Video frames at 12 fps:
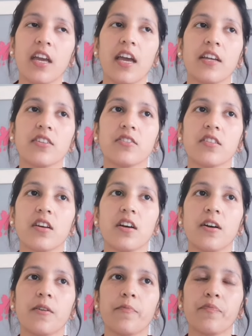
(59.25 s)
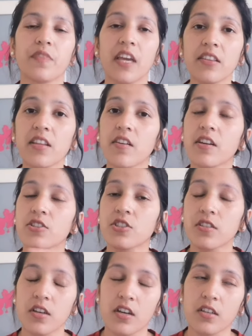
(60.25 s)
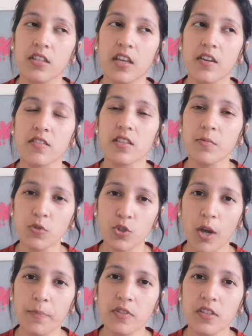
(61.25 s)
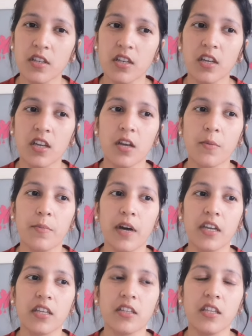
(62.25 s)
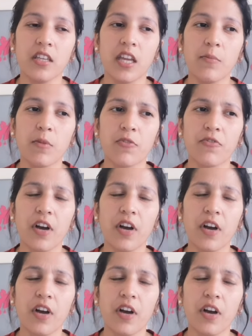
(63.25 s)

and uh, then there are uh, there are some shops by the name of